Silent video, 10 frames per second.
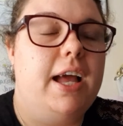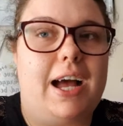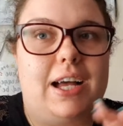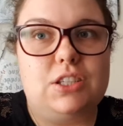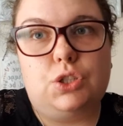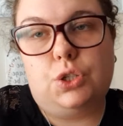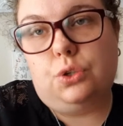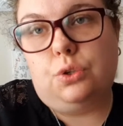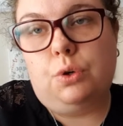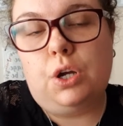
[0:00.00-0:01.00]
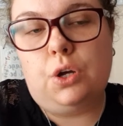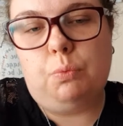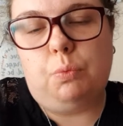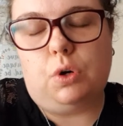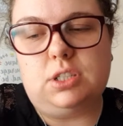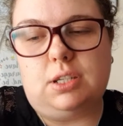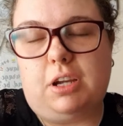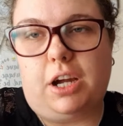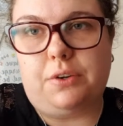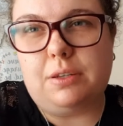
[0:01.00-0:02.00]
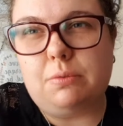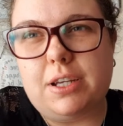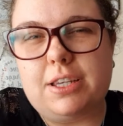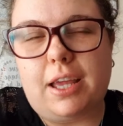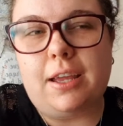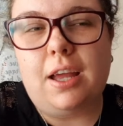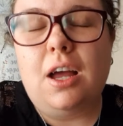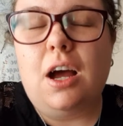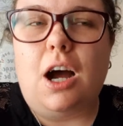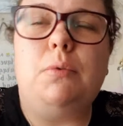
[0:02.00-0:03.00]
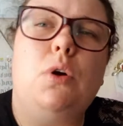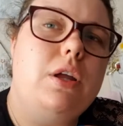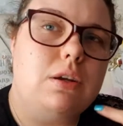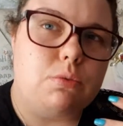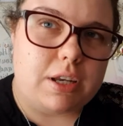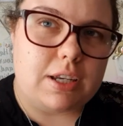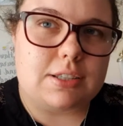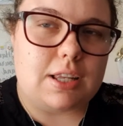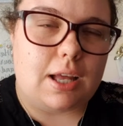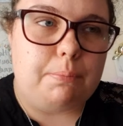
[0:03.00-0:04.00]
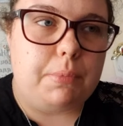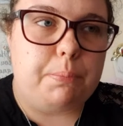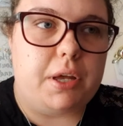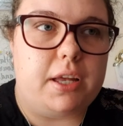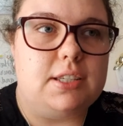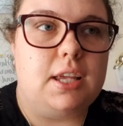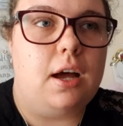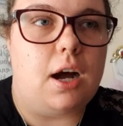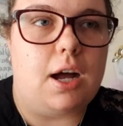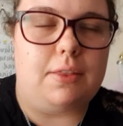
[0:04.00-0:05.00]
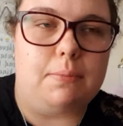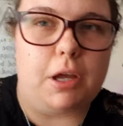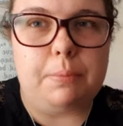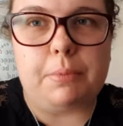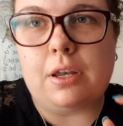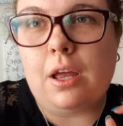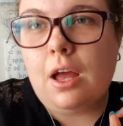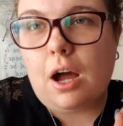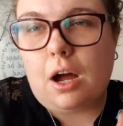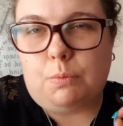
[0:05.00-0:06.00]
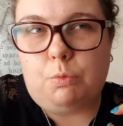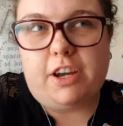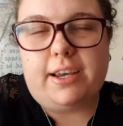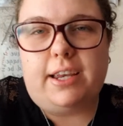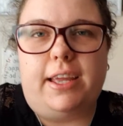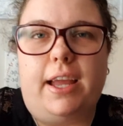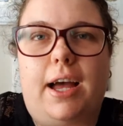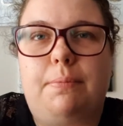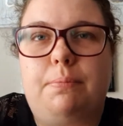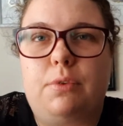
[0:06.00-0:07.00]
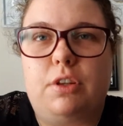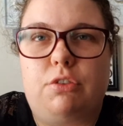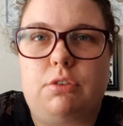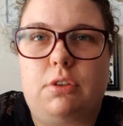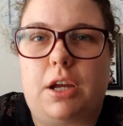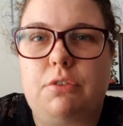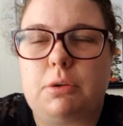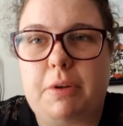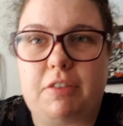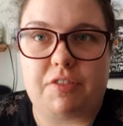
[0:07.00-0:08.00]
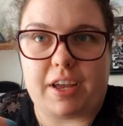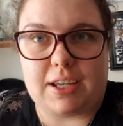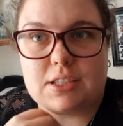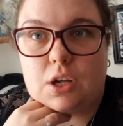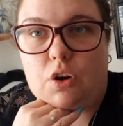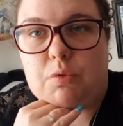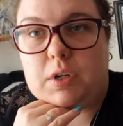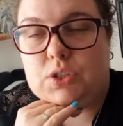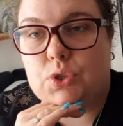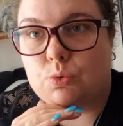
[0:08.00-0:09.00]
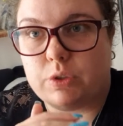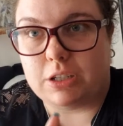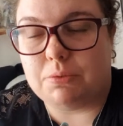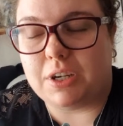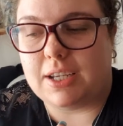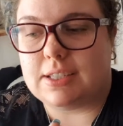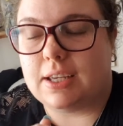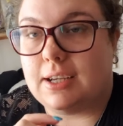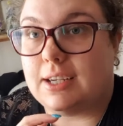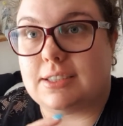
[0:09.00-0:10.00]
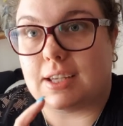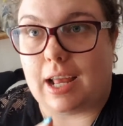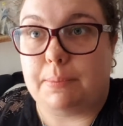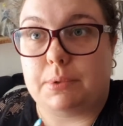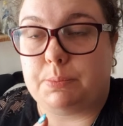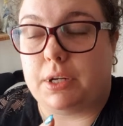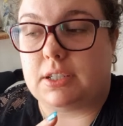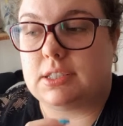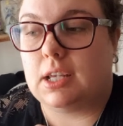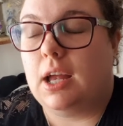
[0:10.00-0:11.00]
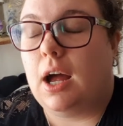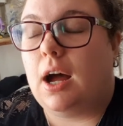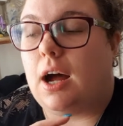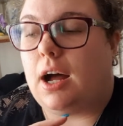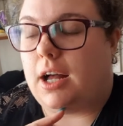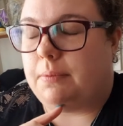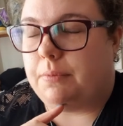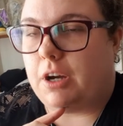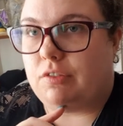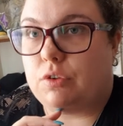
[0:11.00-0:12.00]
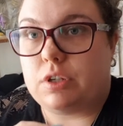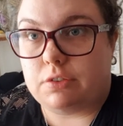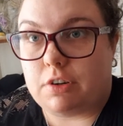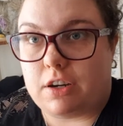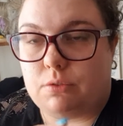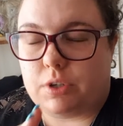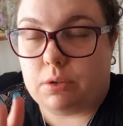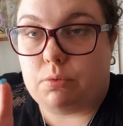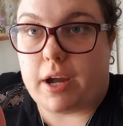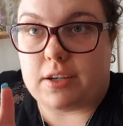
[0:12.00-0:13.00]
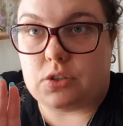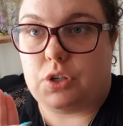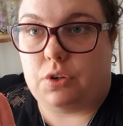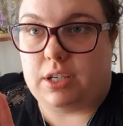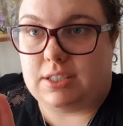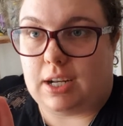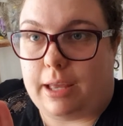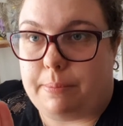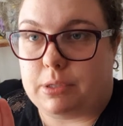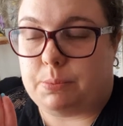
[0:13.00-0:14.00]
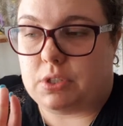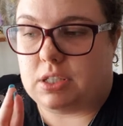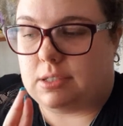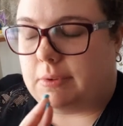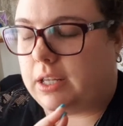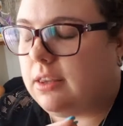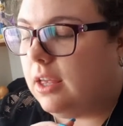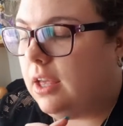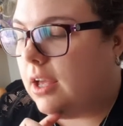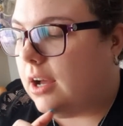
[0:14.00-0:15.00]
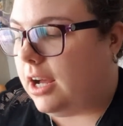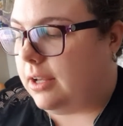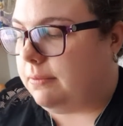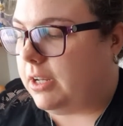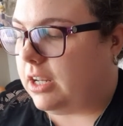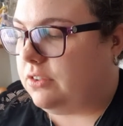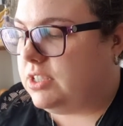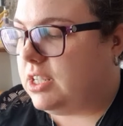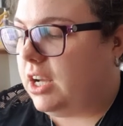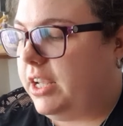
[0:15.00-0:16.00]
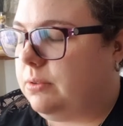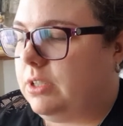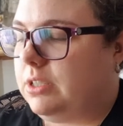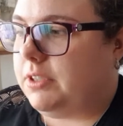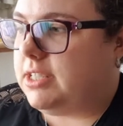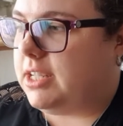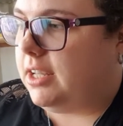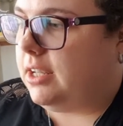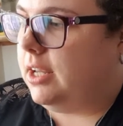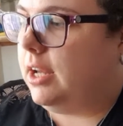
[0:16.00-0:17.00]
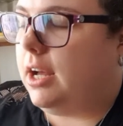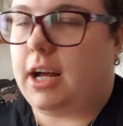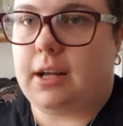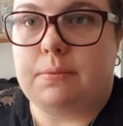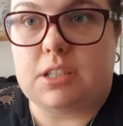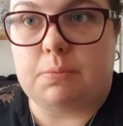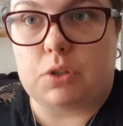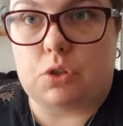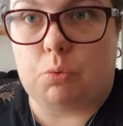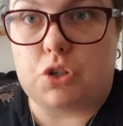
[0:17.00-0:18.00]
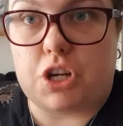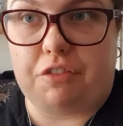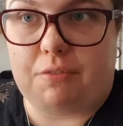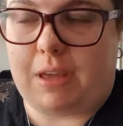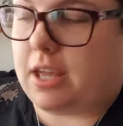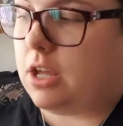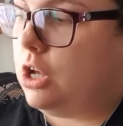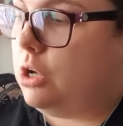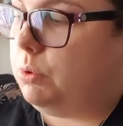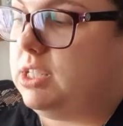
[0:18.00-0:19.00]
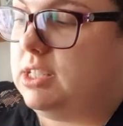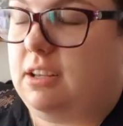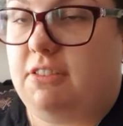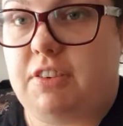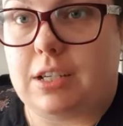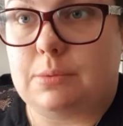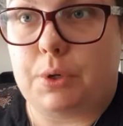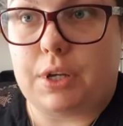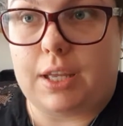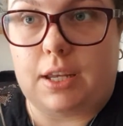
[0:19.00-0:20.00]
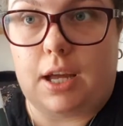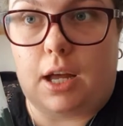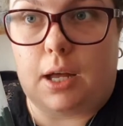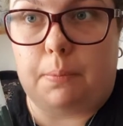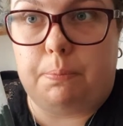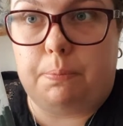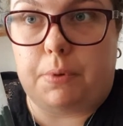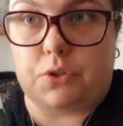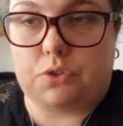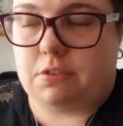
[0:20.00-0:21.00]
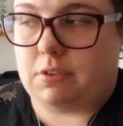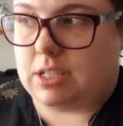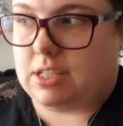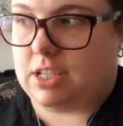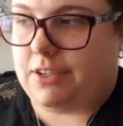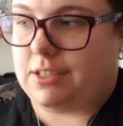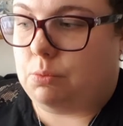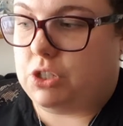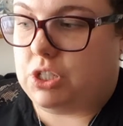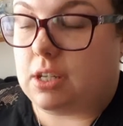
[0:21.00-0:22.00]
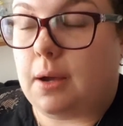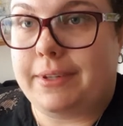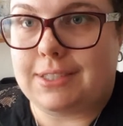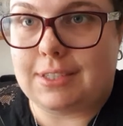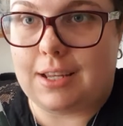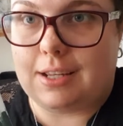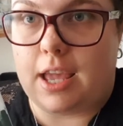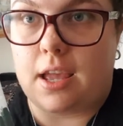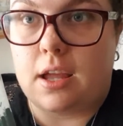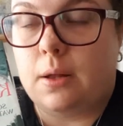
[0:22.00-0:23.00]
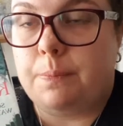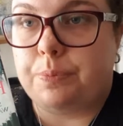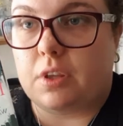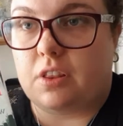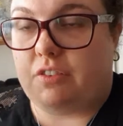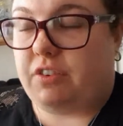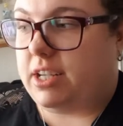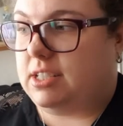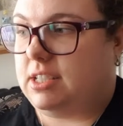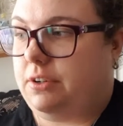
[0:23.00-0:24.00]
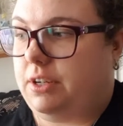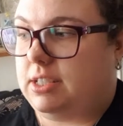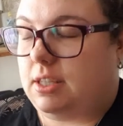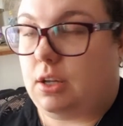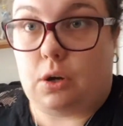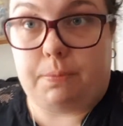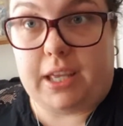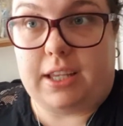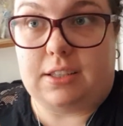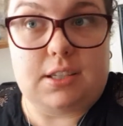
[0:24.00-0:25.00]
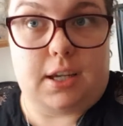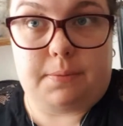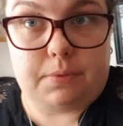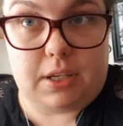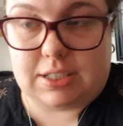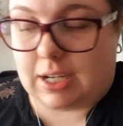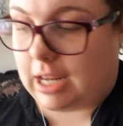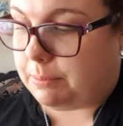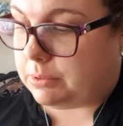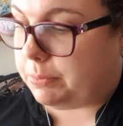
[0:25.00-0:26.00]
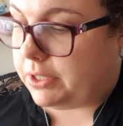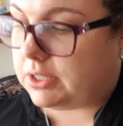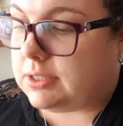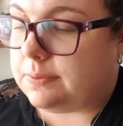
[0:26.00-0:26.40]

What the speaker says: As to what I'm currently reading, I'm not in a reading slump, but at the moment I really am going through a bit of a phase of wanting to reread Lisa Kleypas books. I've already reread 2 Lisa Kleypas books this month, and I've started rereading Someone to Watch Over Me, which is the first book in her Bow Street Running series, which is coincidentally the first series that got me into Lisa Kleypas books.